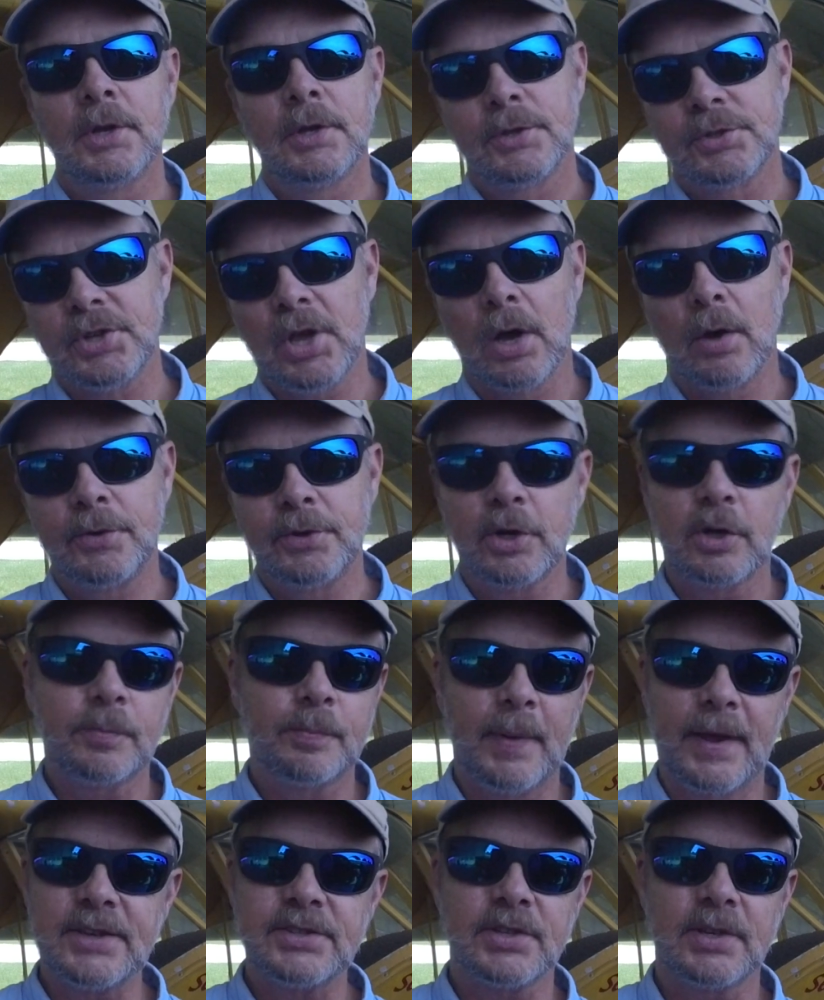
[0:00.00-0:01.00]
So your
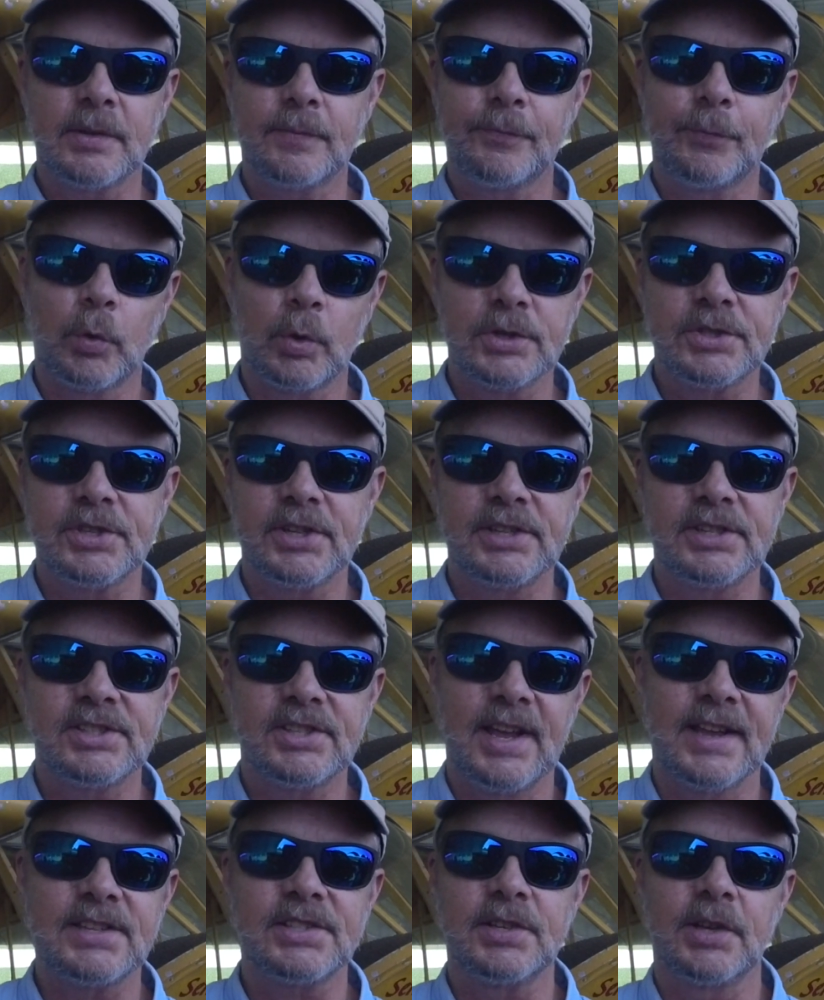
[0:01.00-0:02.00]
basic 4-seat
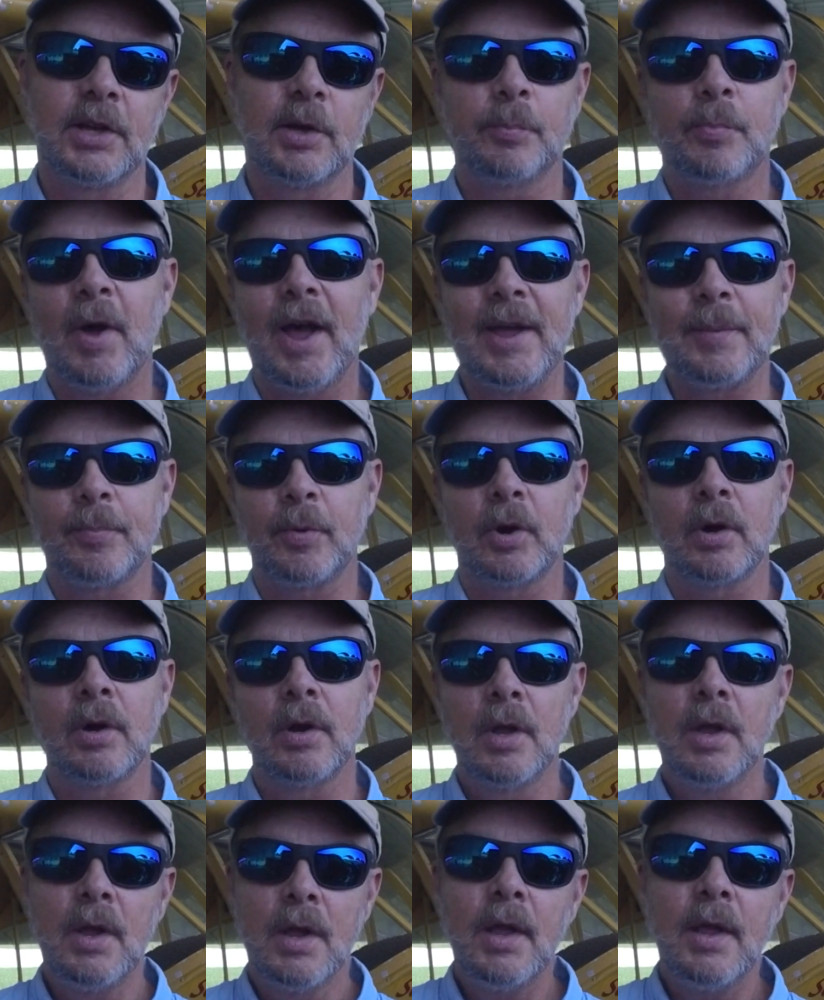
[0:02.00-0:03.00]
Cessna and Piper
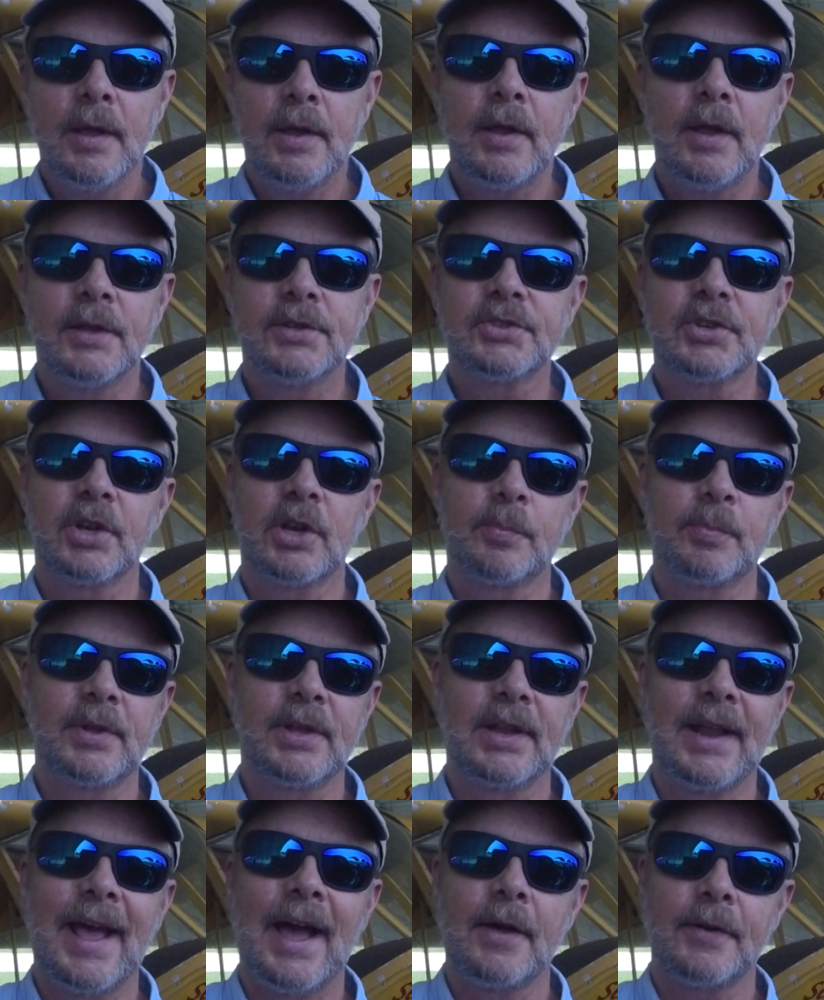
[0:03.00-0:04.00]
is going to be
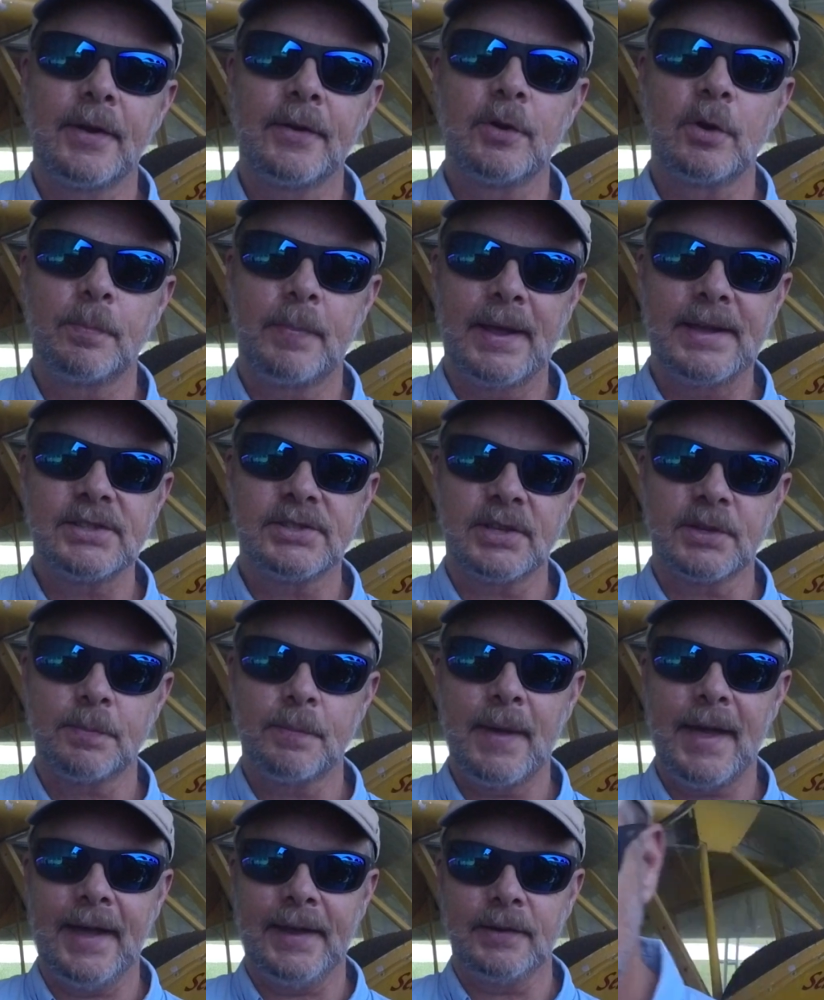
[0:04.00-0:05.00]
allowed under
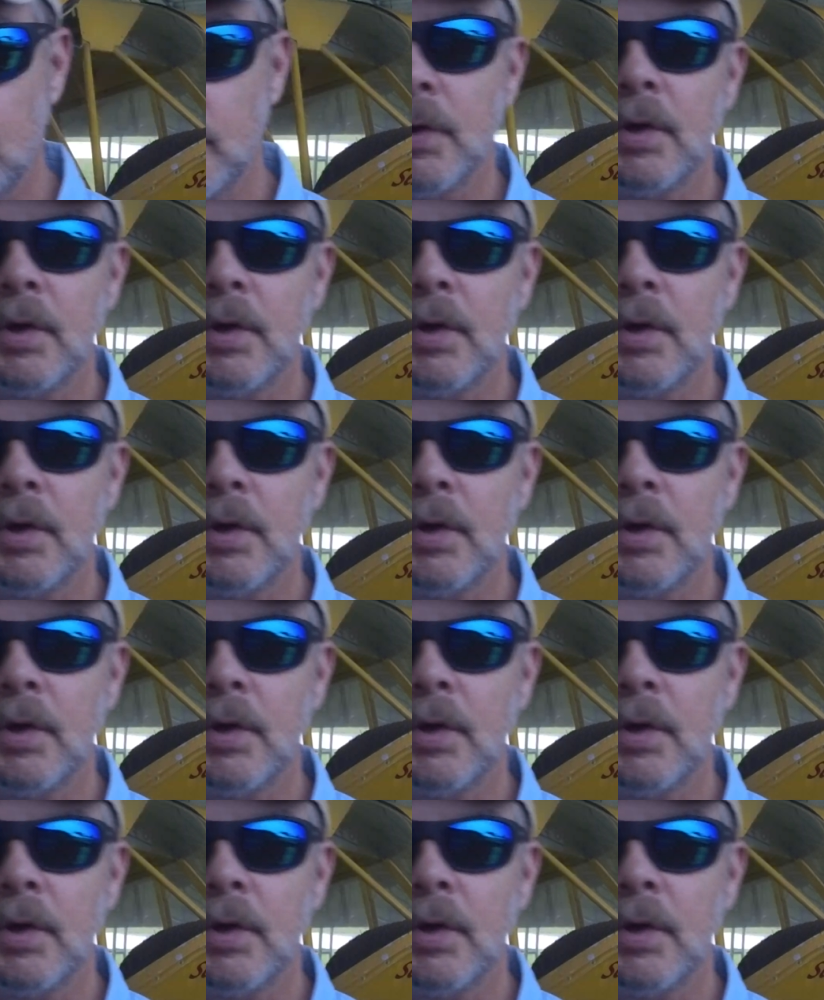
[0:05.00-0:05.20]
BasicMed.